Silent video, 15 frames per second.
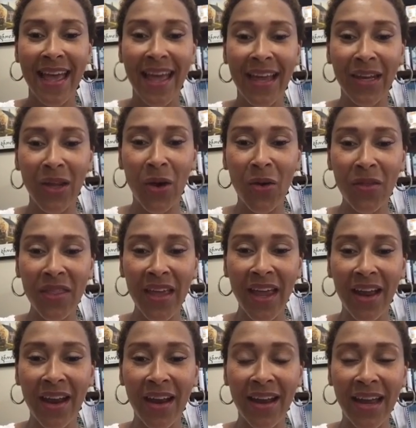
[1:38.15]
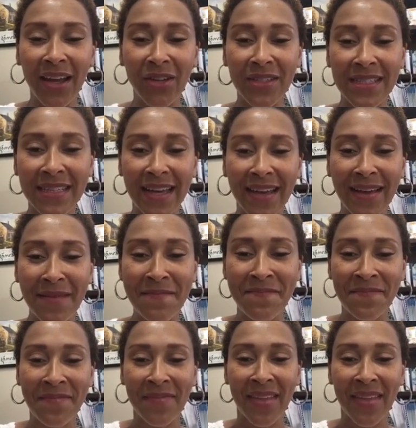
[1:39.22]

Hello there, Elsa.